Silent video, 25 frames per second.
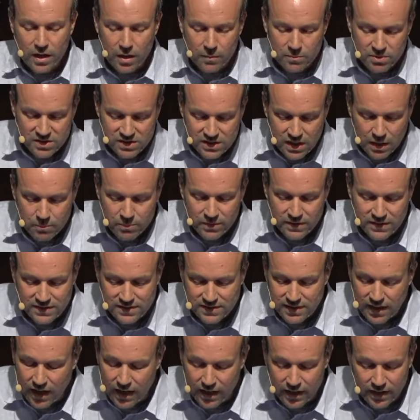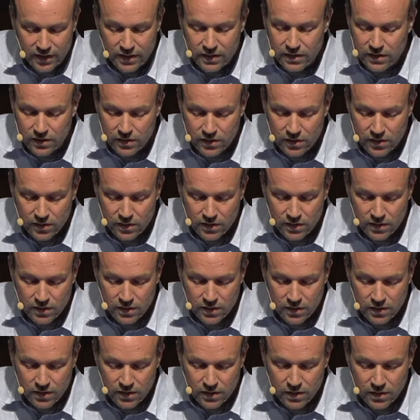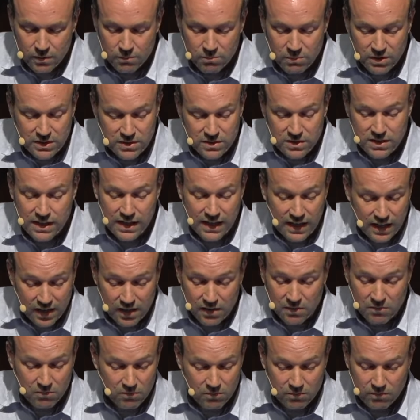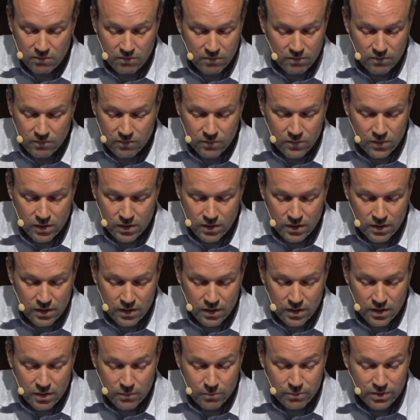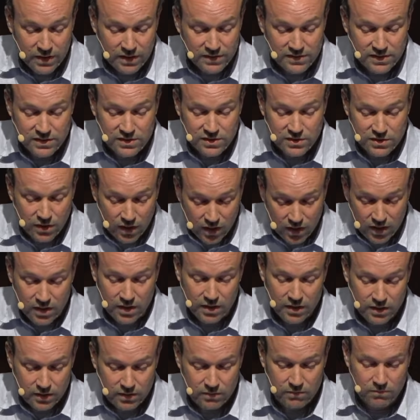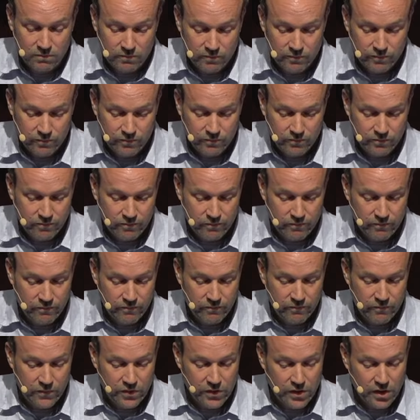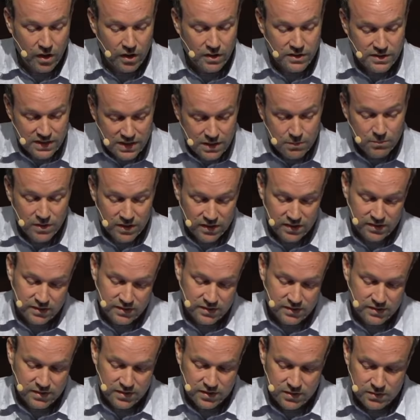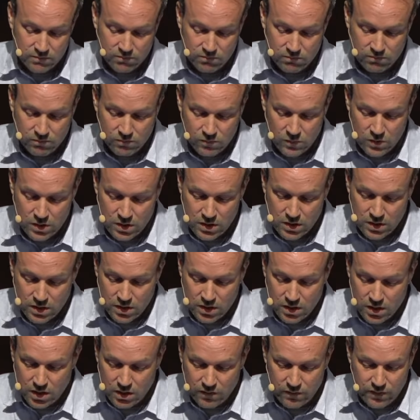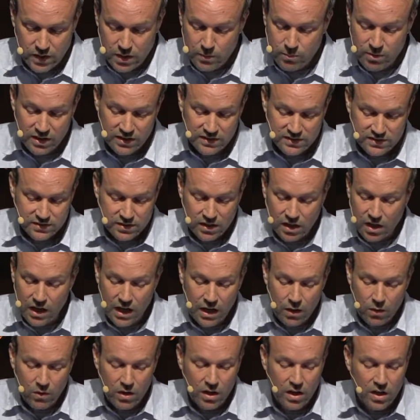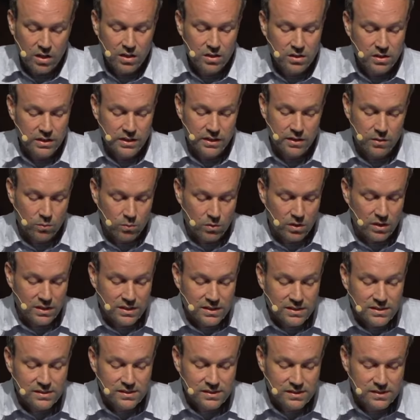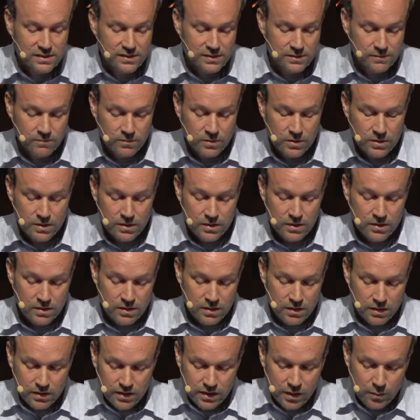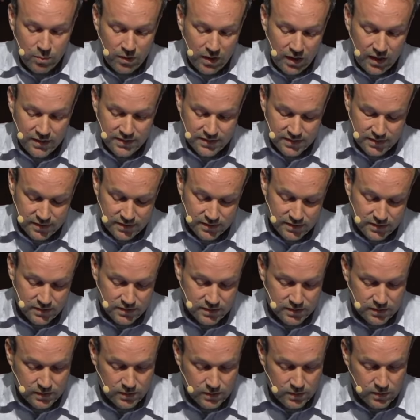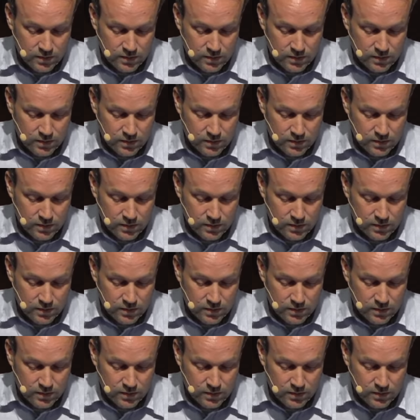up, step inside. But you can't because it's dark and there are demons. And if anybody saw how ugly it was, and then he pauses,